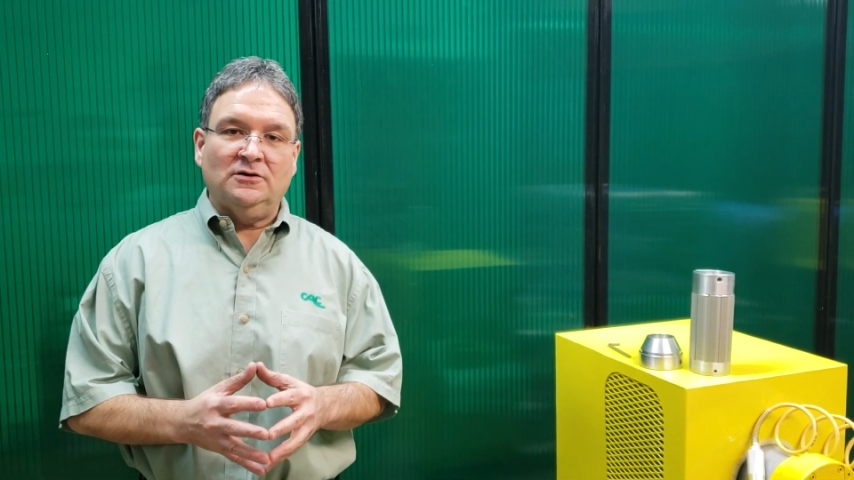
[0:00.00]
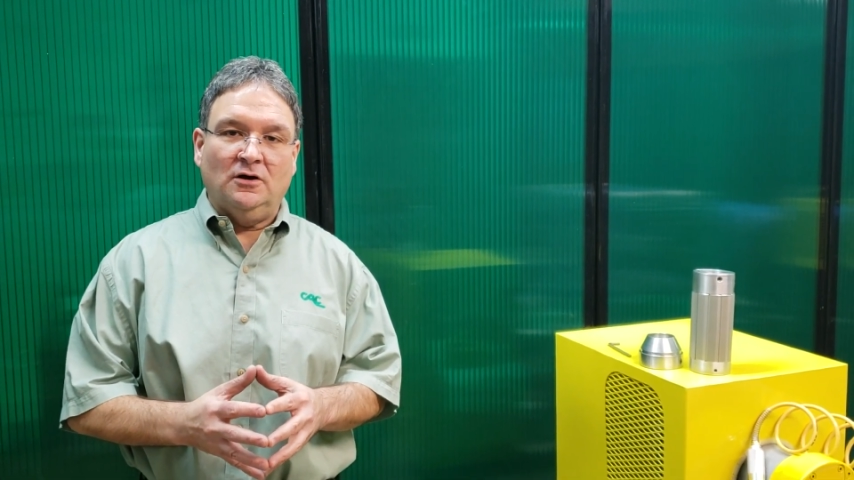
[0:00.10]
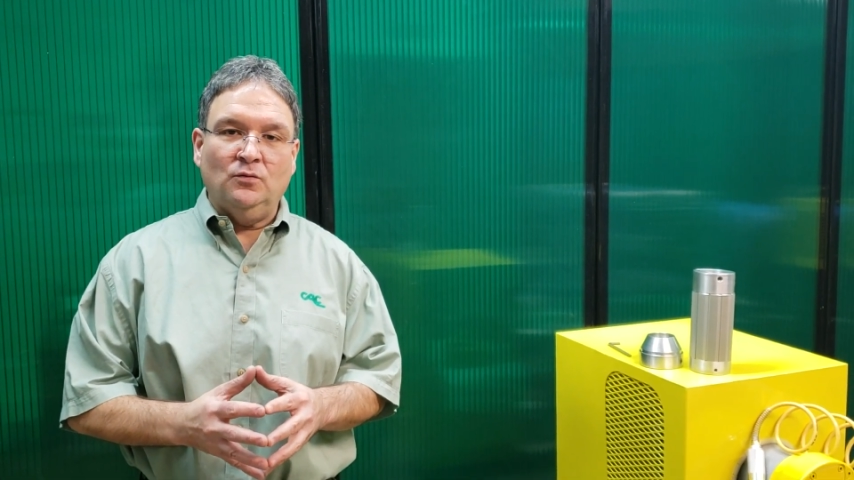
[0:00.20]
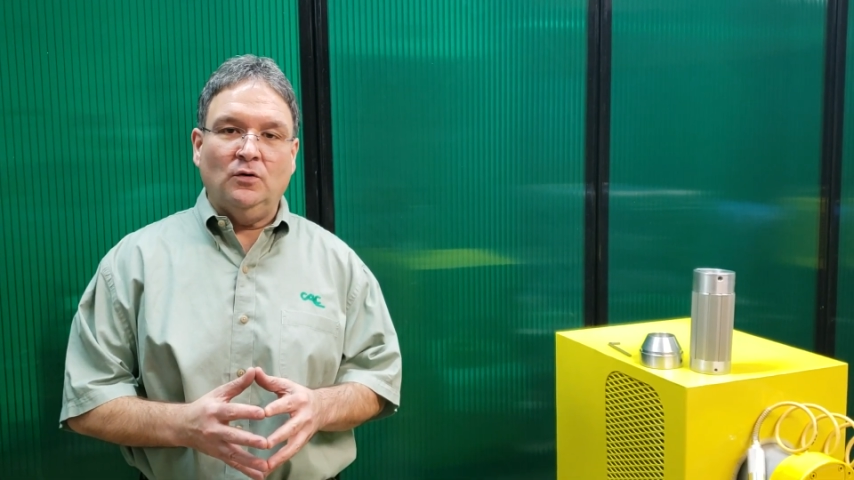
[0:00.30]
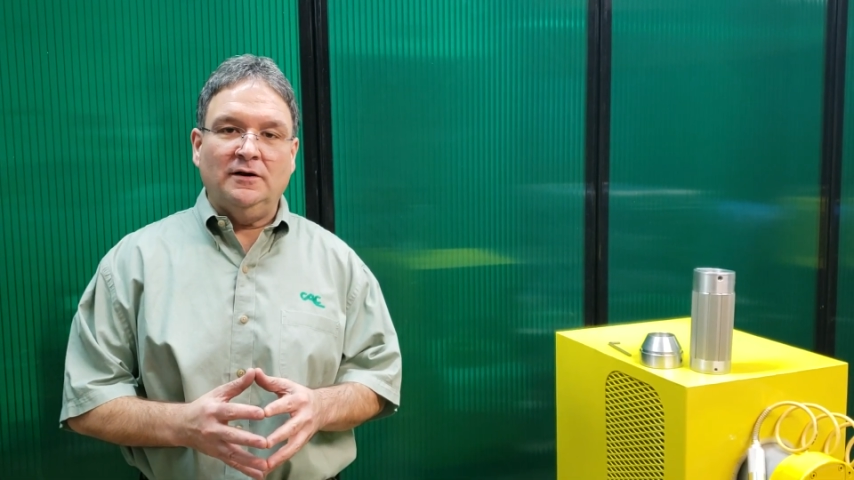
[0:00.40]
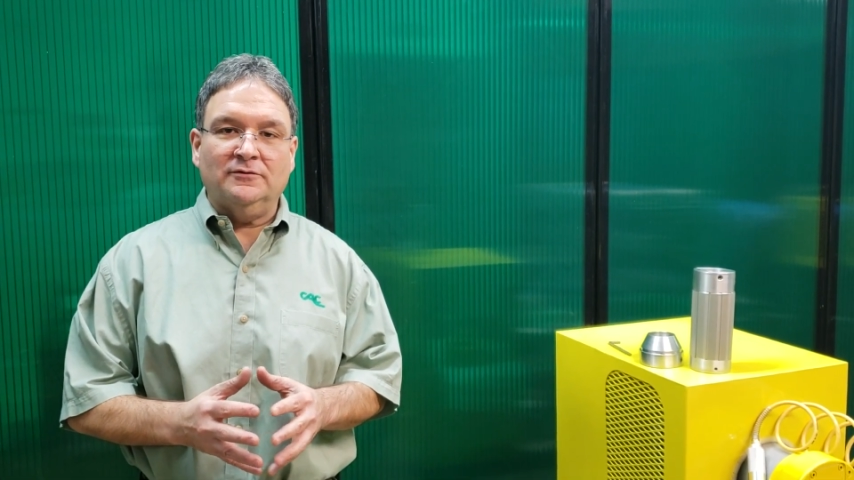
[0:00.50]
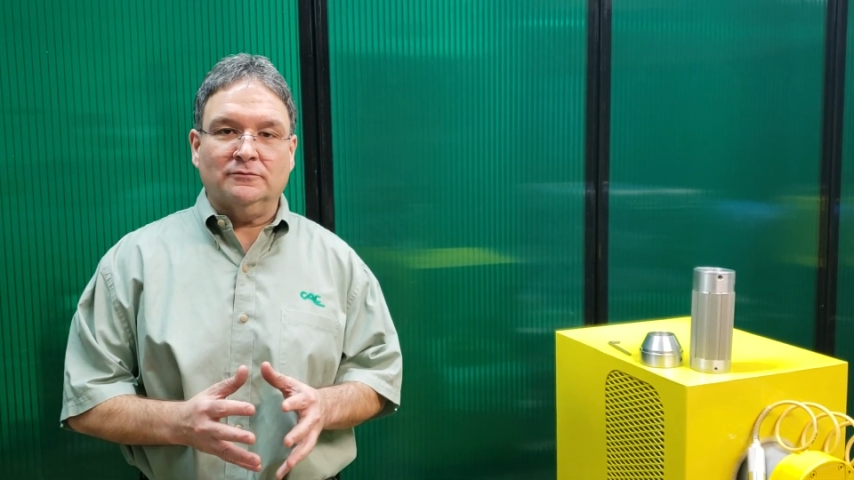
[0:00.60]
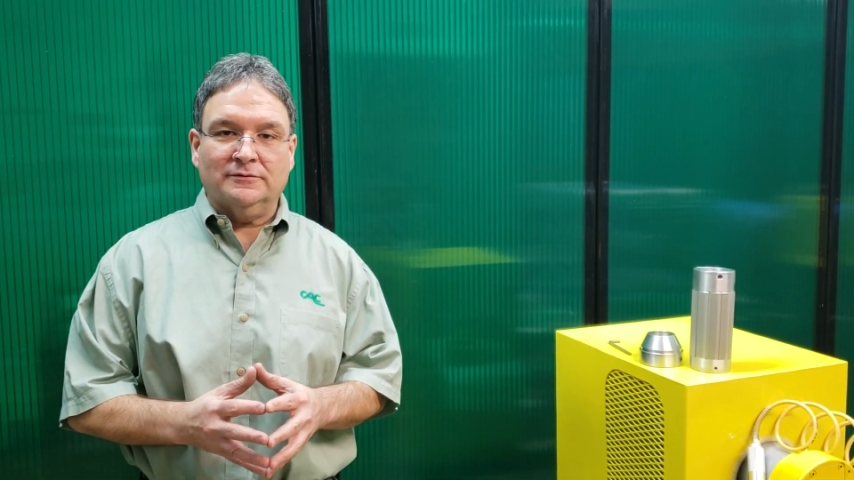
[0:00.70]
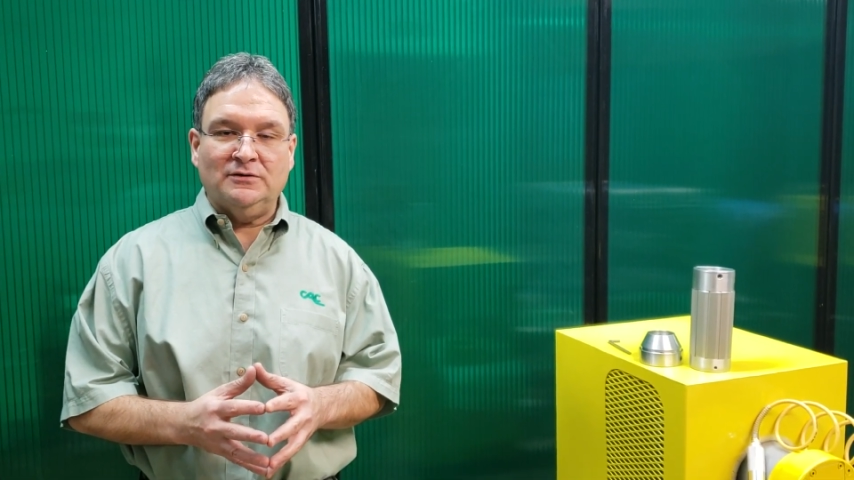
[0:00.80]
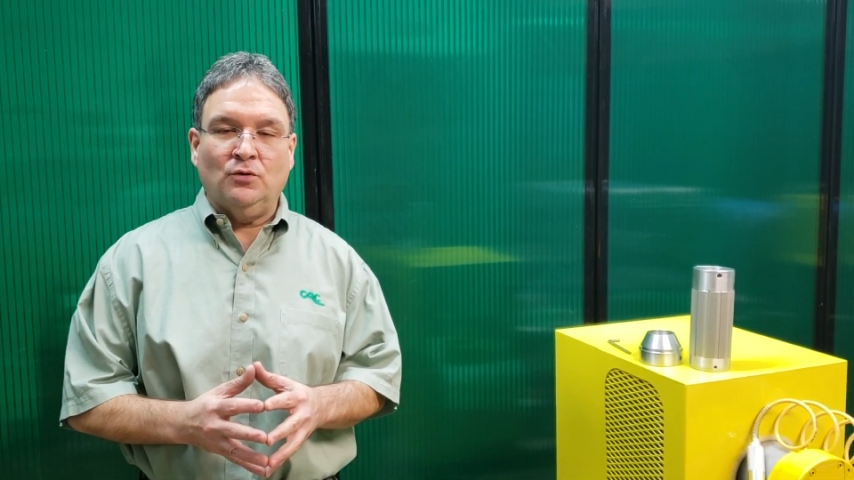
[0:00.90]
unwind or
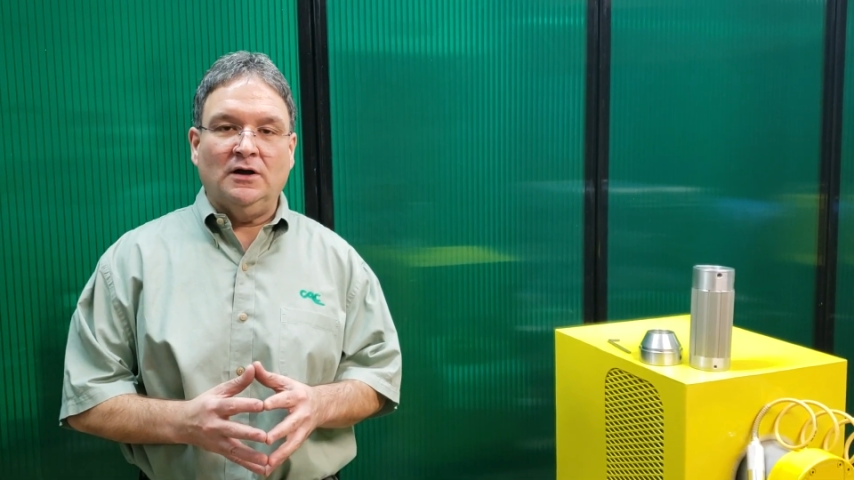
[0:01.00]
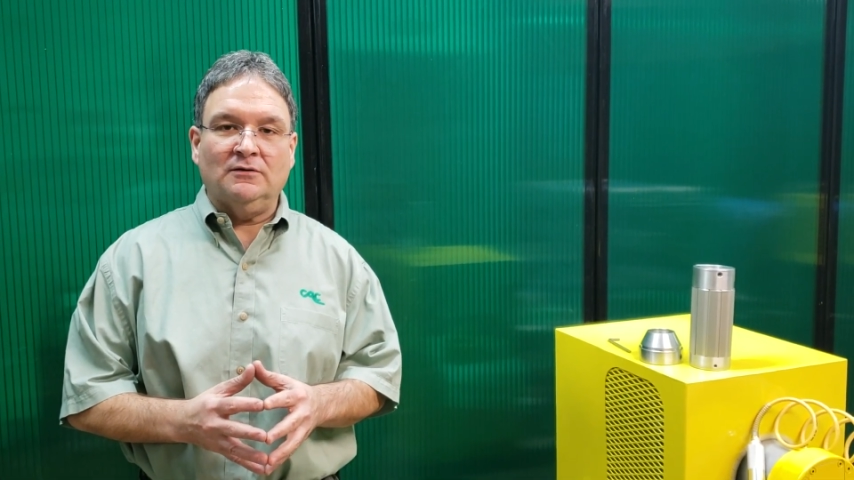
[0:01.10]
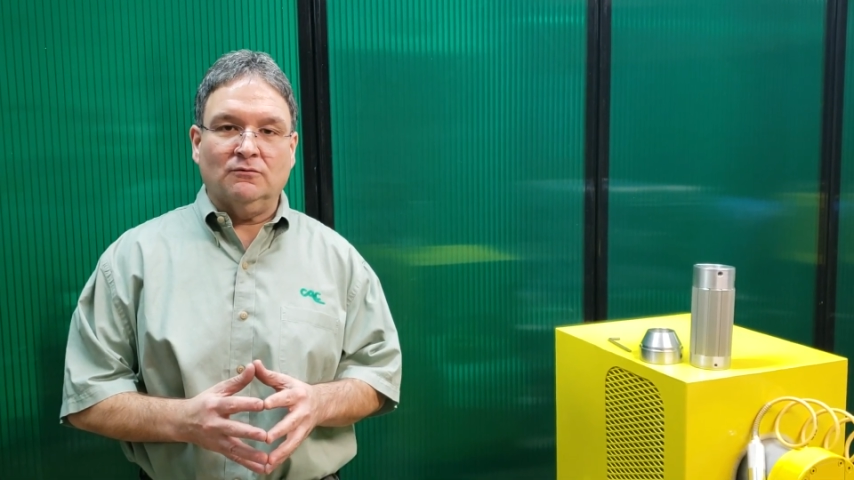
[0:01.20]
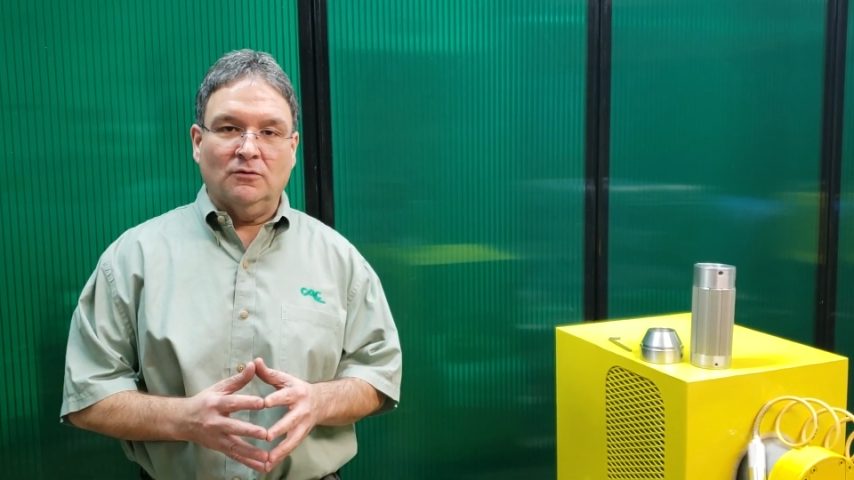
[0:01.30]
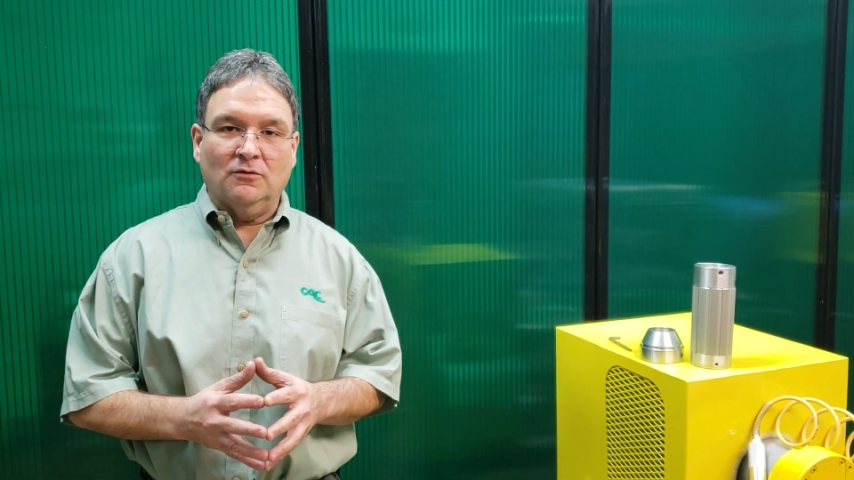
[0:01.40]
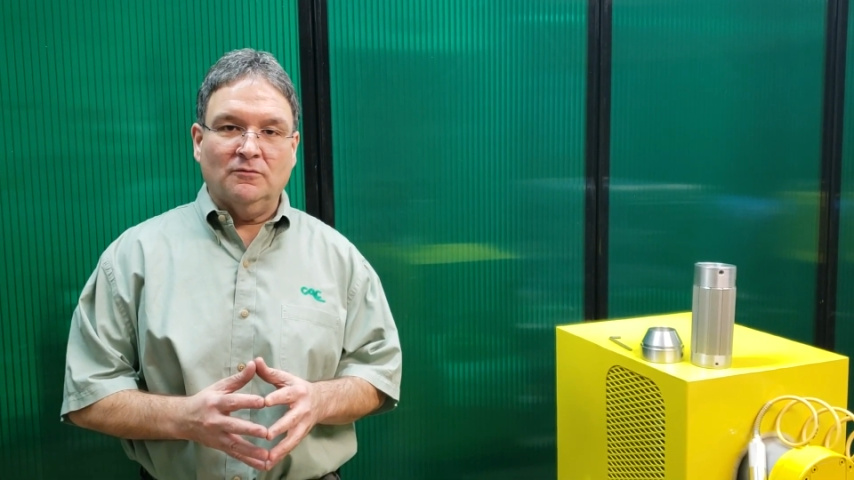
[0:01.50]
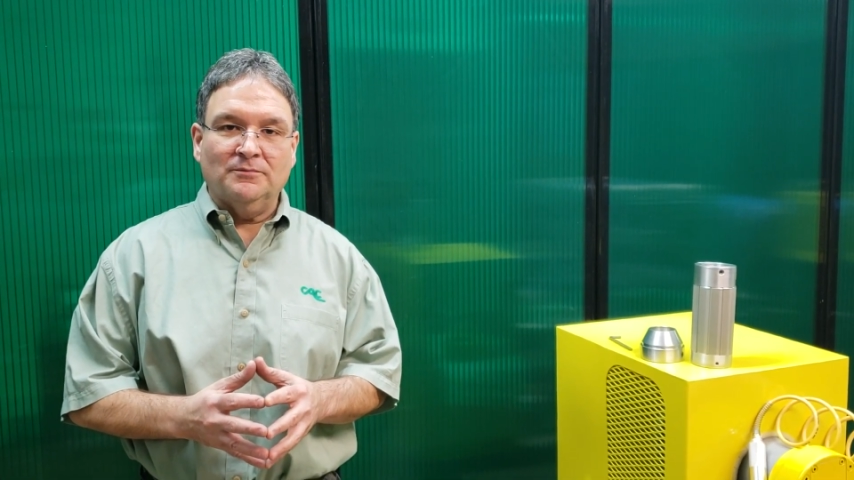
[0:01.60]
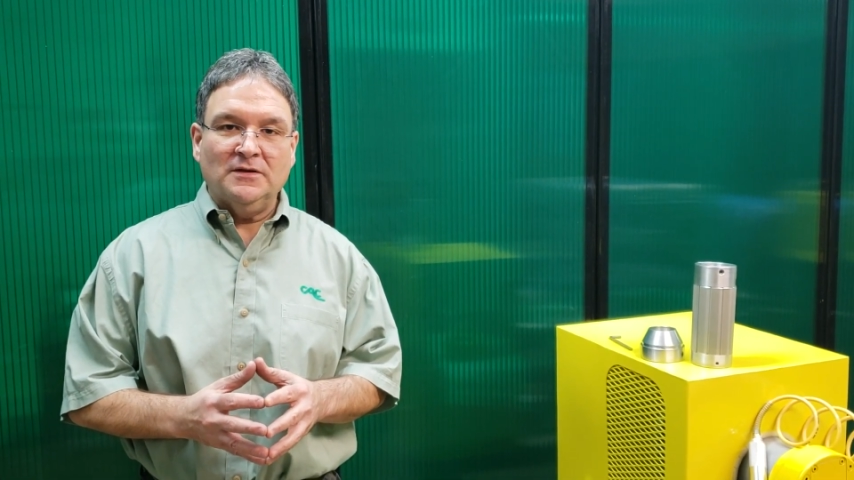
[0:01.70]
rewind roll.